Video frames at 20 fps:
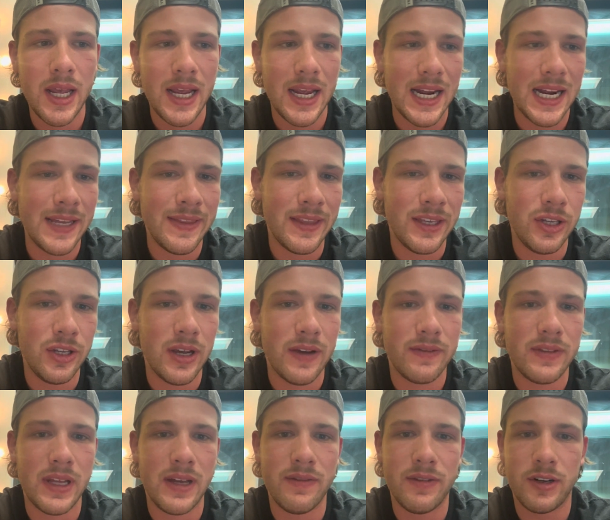and then you have
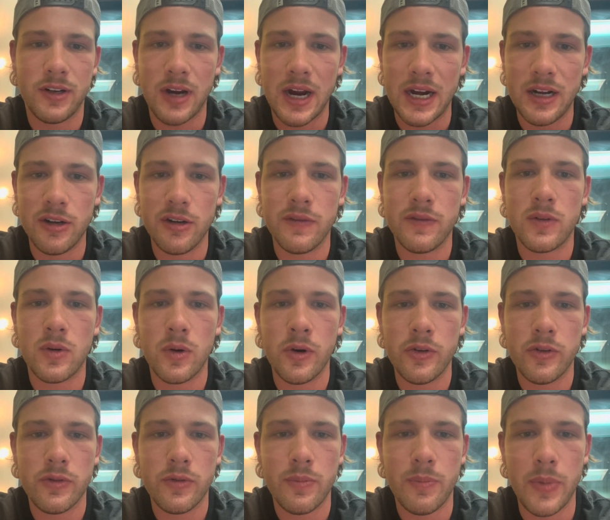to have a grinder, of
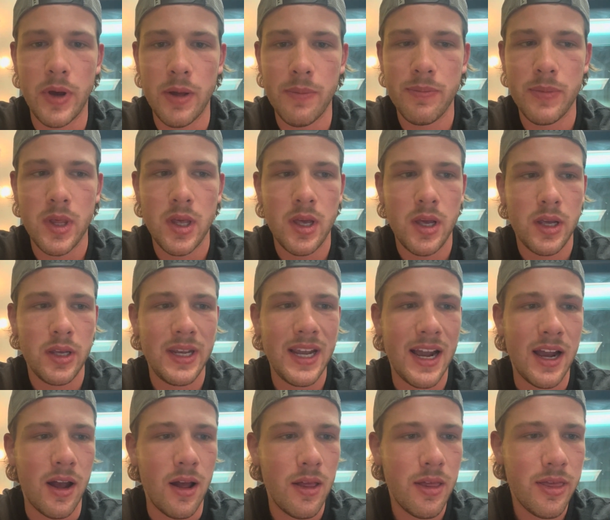course. But yeah,
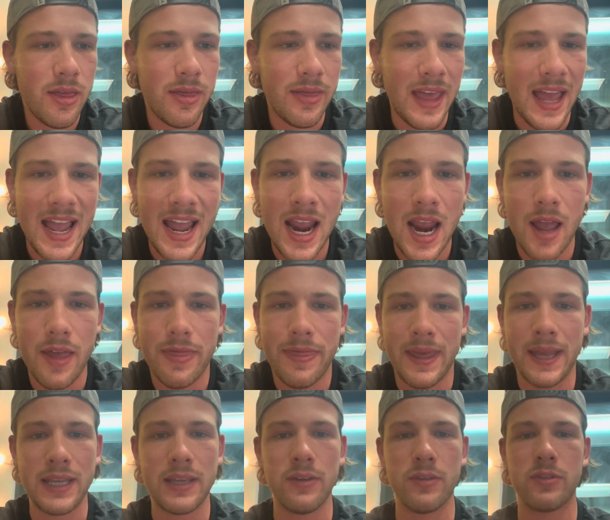other than that,
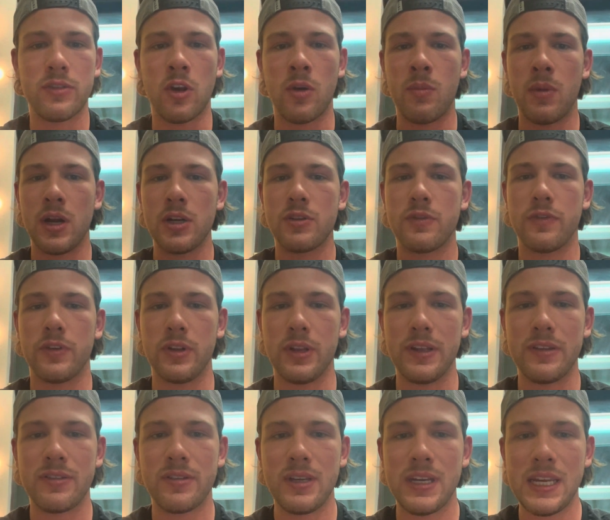thank you so much for
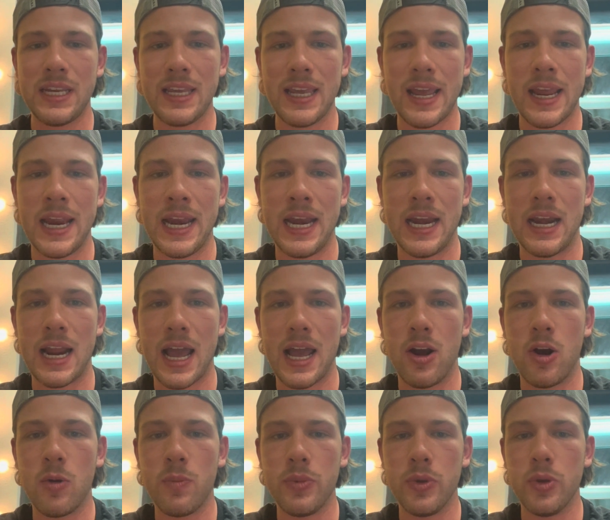listening, and I
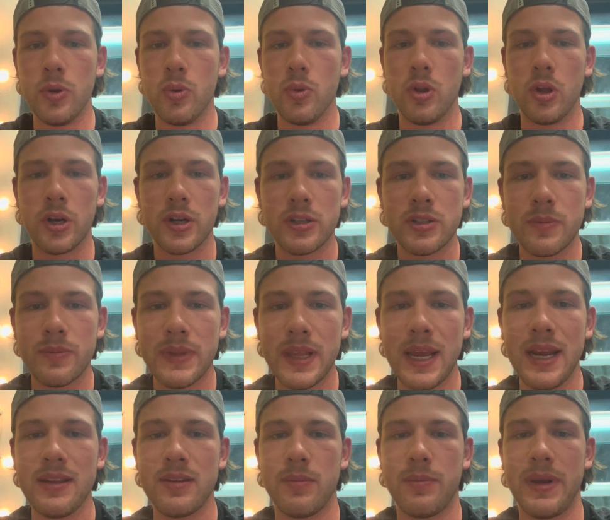hope you learned some
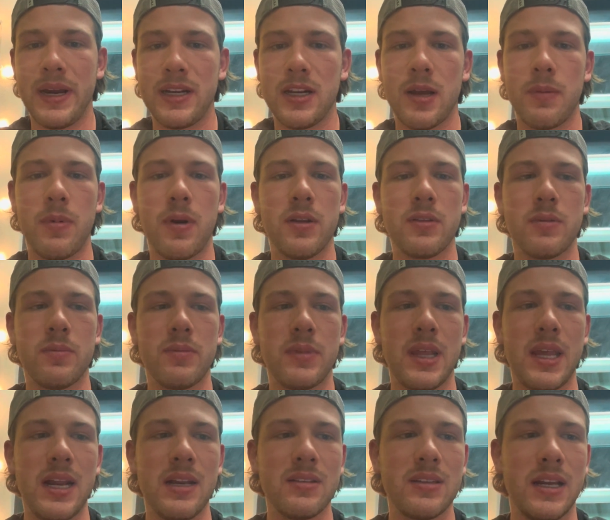things and picked up on some
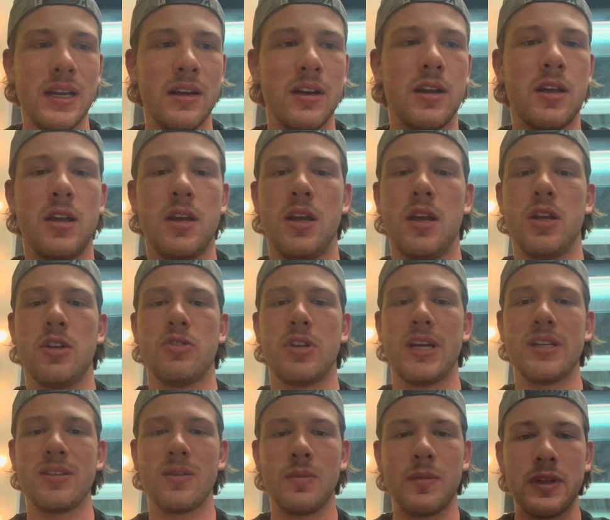things, and try
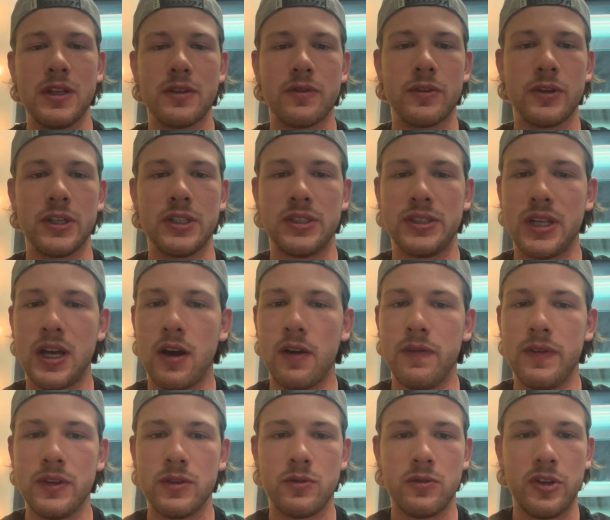some of these for yourself.
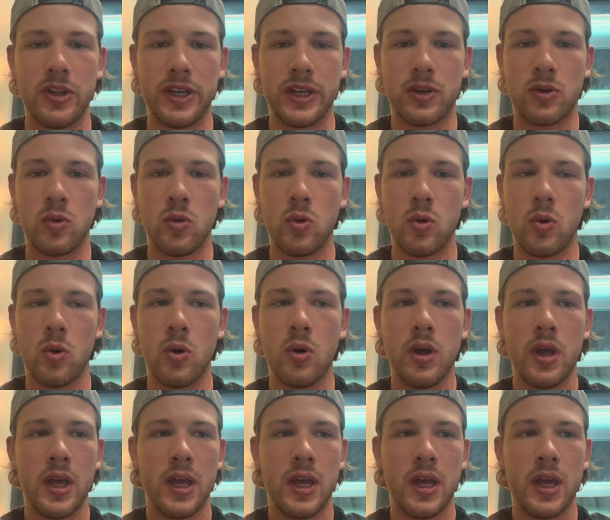It's really cool